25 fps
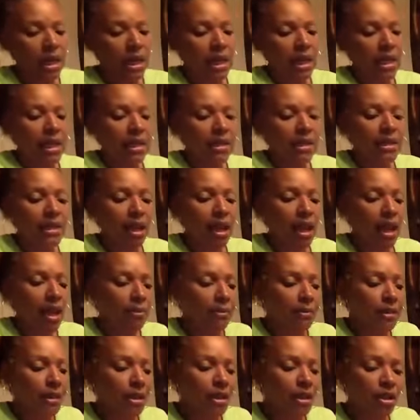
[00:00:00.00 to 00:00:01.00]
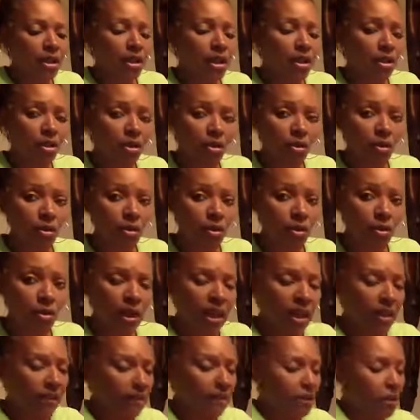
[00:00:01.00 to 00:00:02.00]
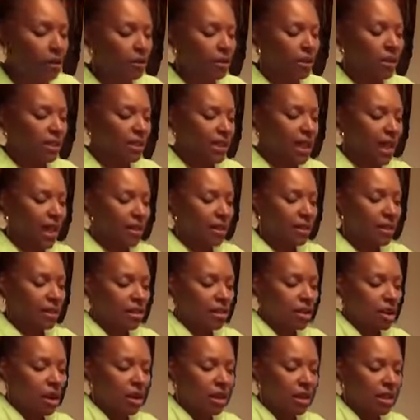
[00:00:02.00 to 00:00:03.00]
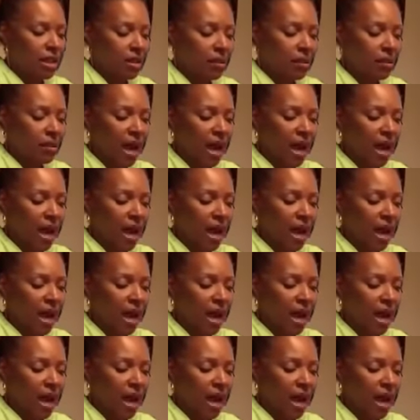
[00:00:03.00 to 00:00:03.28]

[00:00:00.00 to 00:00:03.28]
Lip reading: it's up to you if you decide to start at the